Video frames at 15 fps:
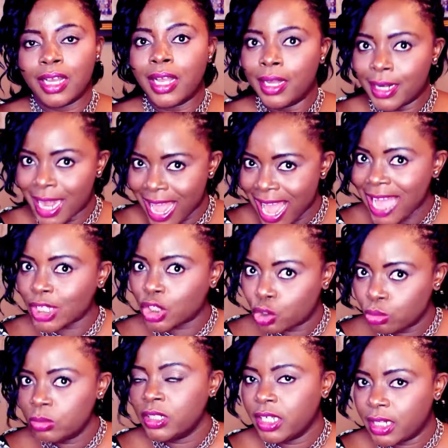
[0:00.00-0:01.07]

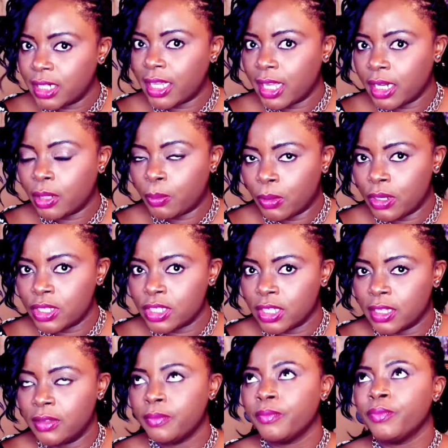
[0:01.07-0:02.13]
actually educated
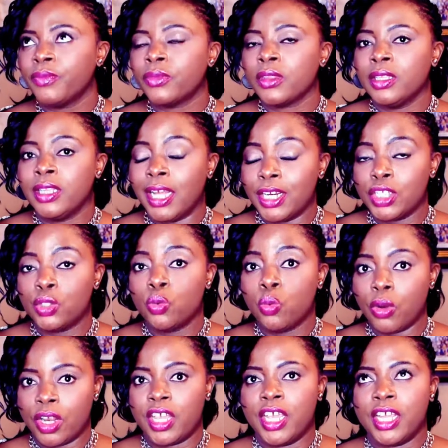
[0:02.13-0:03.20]
person that is
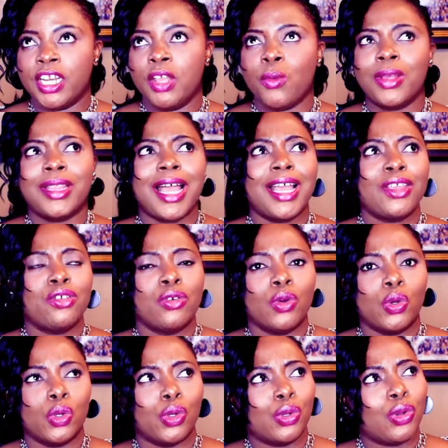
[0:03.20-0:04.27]
working. Whether
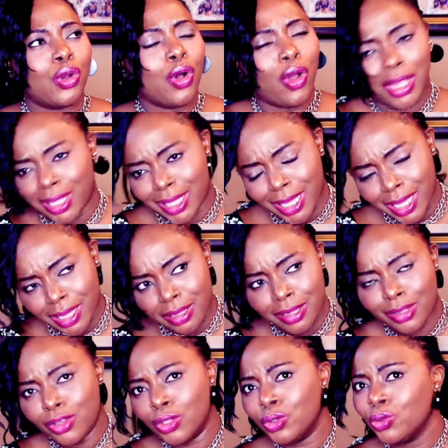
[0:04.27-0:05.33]
you're
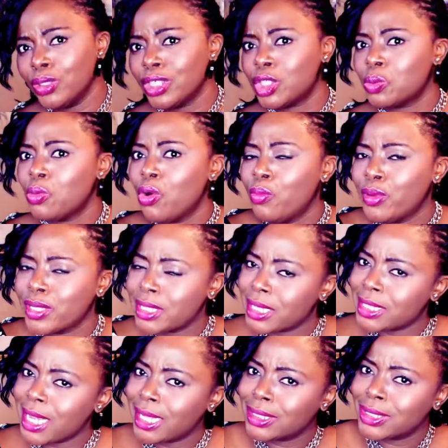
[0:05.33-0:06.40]
hawking, you're doing small
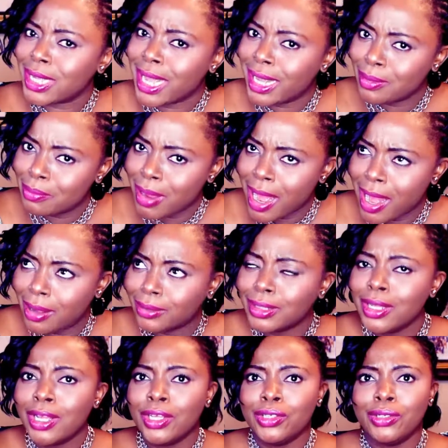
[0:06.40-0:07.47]
business, hand to hand mouth,
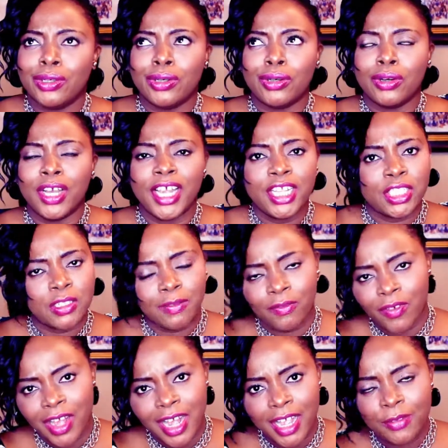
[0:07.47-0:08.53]
you're 8 to
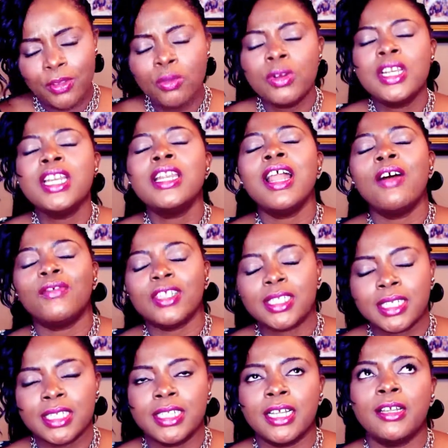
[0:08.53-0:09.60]
5, you will never
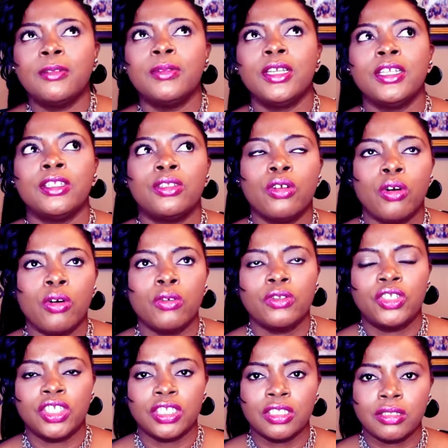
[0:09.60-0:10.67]
see them
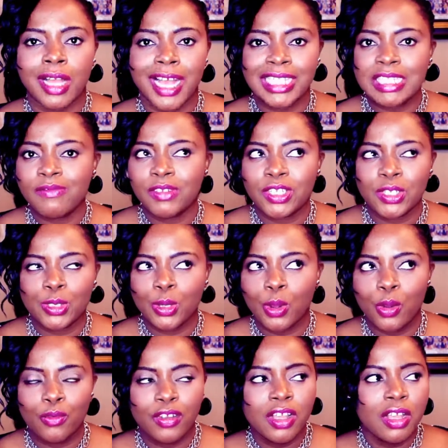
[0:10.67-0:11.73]
indulge in activities
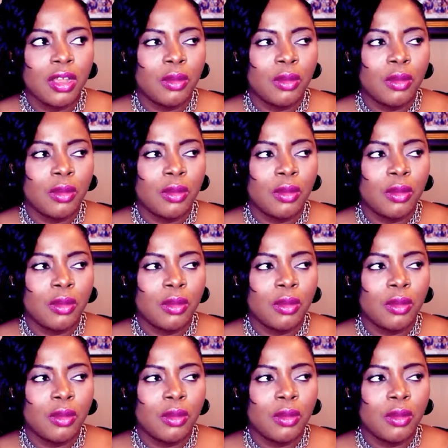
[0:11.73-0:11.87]
of